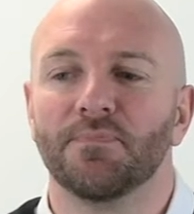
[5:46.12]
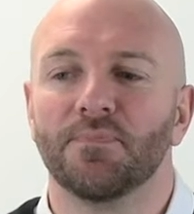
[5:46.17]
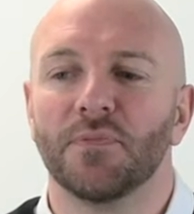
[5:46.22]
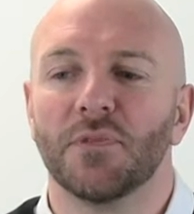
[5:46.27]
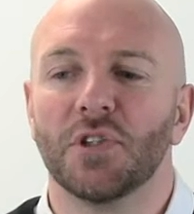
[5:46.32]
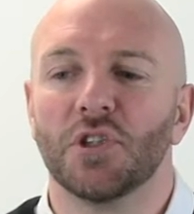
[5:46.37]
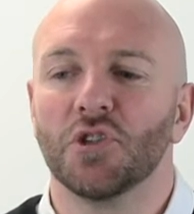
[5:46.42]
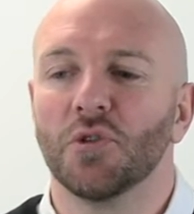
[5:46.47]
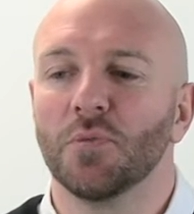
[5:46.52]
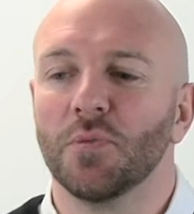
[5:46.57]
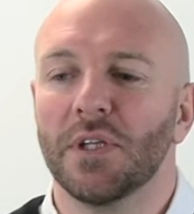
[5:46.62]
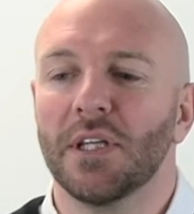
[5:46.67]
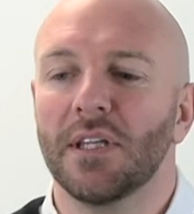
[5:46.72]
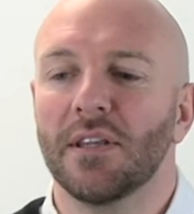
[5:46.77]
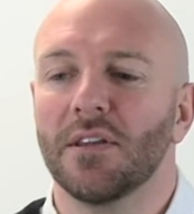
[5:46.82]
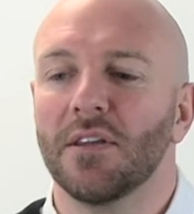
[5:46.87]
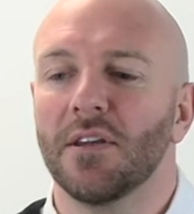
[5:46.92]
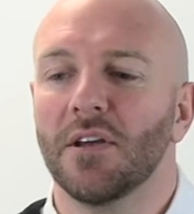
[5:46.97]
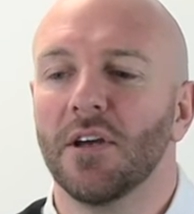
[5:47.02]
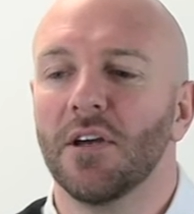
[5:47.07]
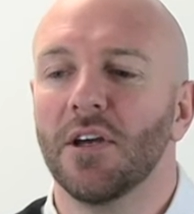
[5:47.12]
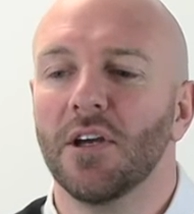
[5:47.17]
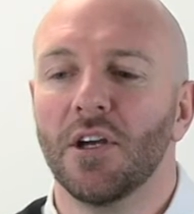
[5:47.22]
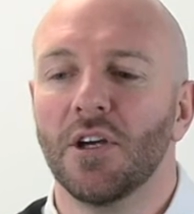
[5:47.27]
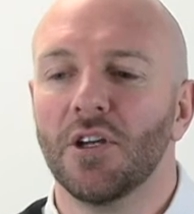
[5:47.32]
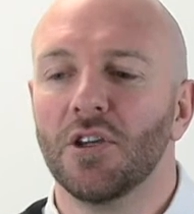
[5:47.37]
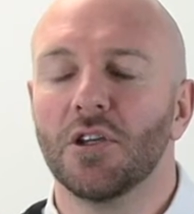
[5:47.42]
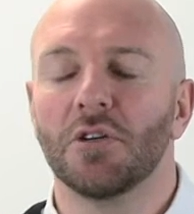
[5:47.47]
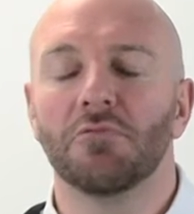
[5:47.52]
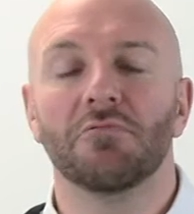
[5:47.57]
something that
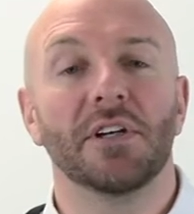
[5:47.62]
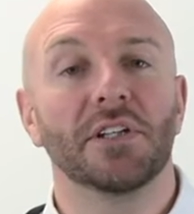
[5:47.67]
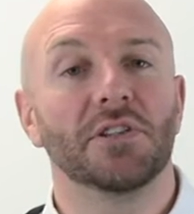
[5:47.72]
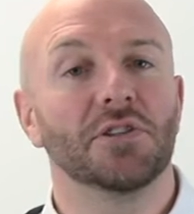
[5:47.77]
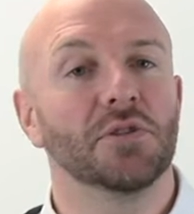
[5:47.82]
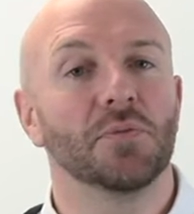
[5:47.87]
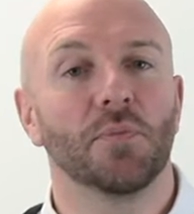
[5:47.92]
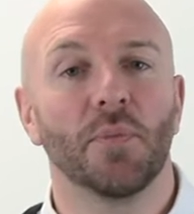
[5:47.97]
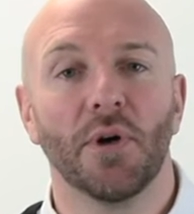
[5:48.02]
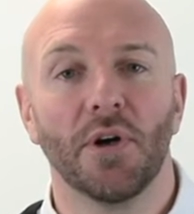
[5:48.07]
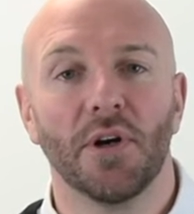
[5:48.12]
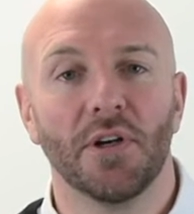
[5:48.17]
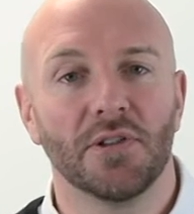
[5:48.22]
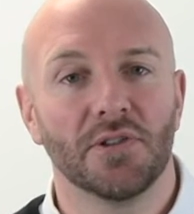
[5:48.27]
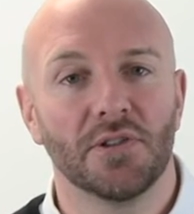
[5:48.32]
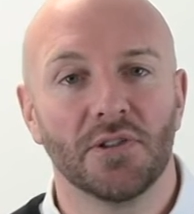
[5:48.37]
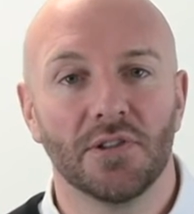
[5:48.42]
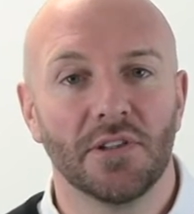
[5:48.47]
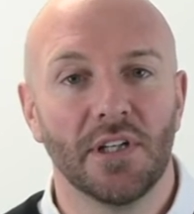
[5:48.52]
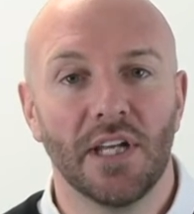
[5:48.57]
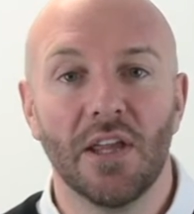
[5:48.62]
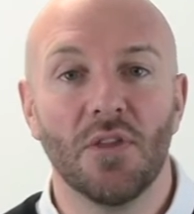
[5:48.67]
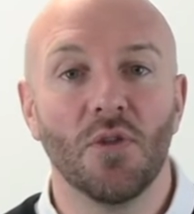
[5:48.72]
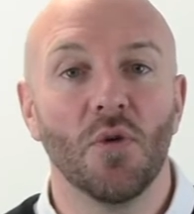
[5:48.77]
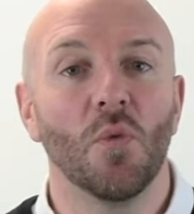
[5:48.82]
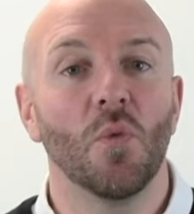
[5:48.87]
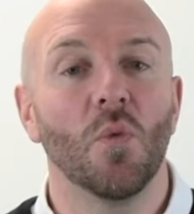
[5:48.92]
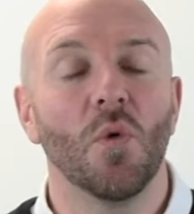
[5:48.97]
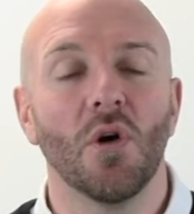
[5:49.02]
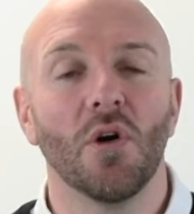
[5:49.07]
the richest person in the
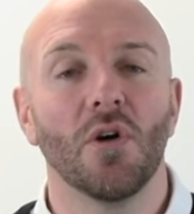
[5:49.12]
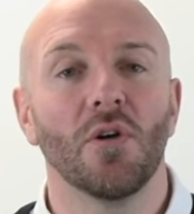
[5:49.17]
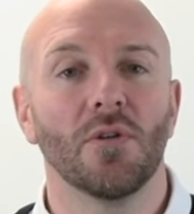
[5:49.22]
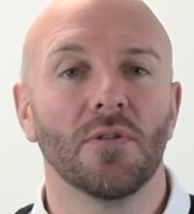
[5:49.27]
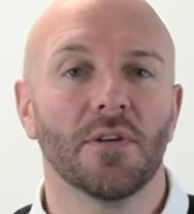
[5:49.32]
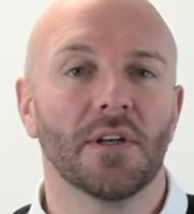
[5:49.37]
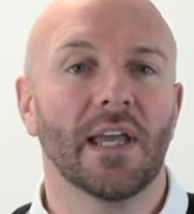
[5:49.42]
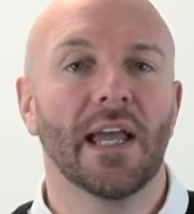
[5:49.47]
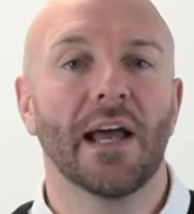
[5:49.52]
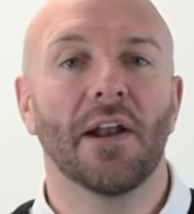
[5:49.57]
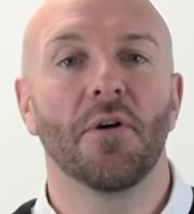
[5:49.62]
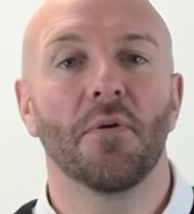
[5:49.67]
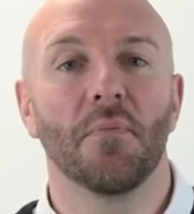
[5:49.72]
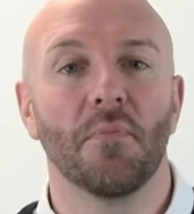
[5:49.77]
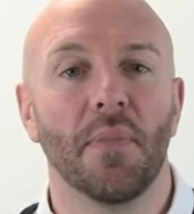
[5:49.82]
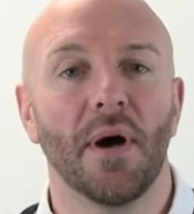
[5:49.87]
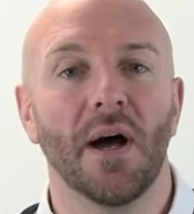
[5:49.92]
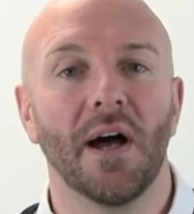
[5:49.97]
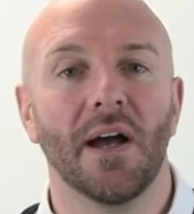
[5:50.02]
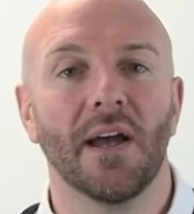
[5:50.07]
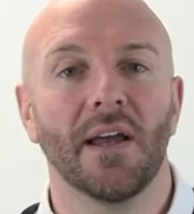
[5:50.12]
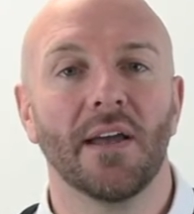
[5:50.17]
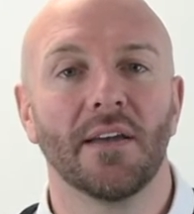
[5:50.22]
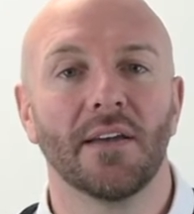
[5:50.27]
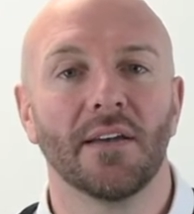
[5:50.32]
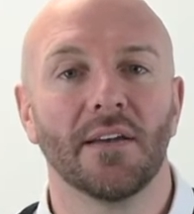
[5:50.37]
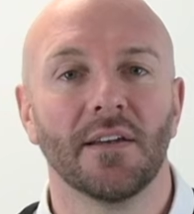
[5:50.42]
world cannot buy.